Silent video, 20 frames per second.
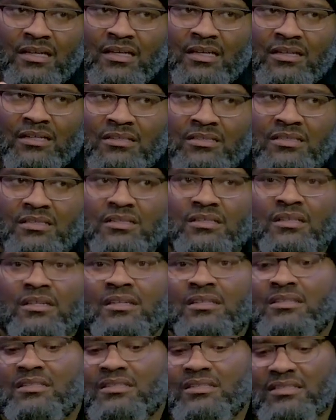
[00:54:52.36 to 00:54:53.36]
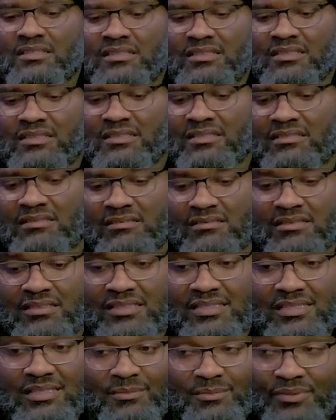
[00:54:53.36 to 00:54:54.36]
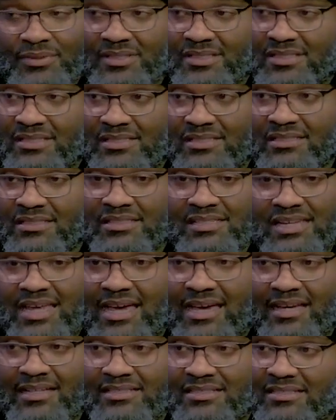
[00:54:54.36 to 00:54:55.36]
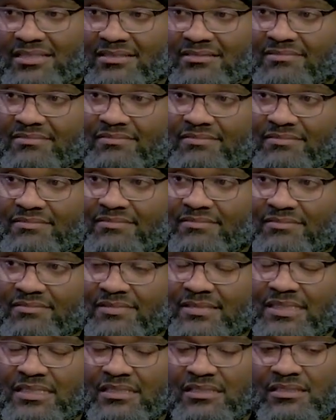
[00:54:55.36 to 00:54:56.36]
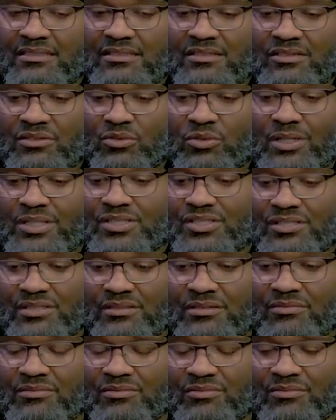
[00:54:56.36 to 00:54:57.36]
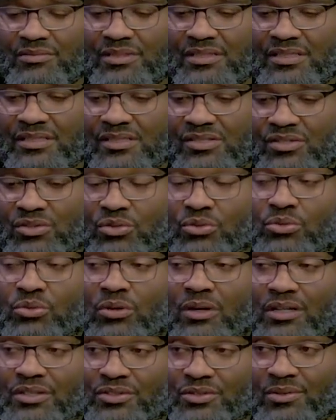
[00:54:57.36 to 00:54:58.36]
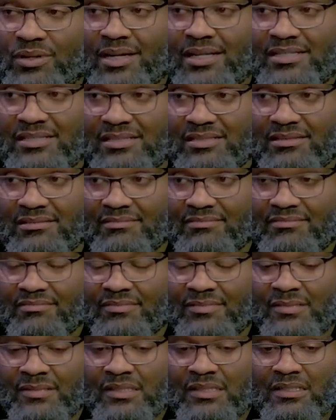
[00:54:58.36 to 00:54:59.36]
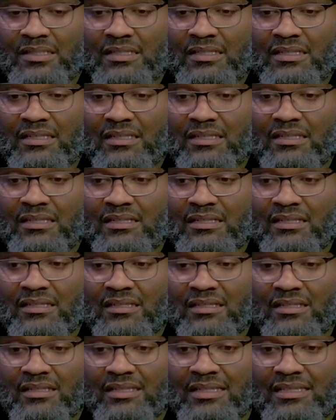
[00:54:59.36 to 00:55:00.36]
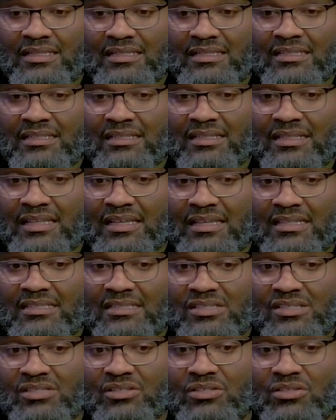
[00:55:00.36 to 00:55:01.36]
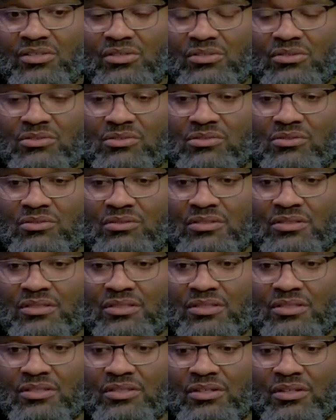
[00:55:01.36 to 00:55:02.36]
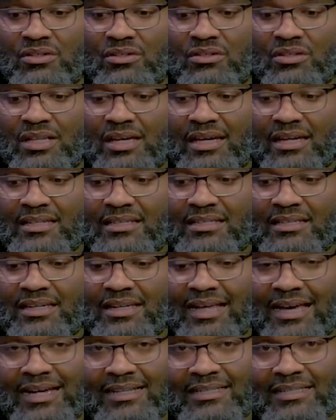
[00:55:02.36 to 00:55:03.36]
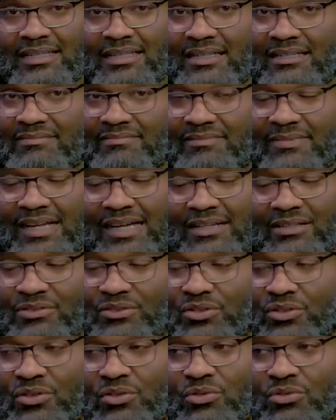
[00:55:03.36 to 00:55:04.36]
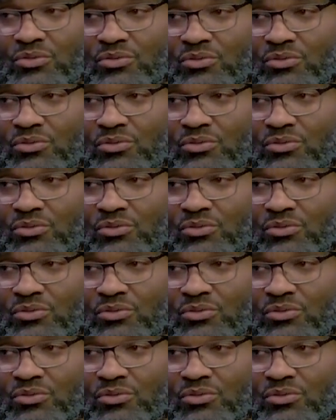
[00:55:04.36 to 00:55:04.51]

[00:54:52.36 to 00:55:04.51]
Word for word: The, the, the, the simplest is ask. Mm. The, the question is, who are you asking? Mm, that's a better question. And, and so, you know, like, and I can't, I don't know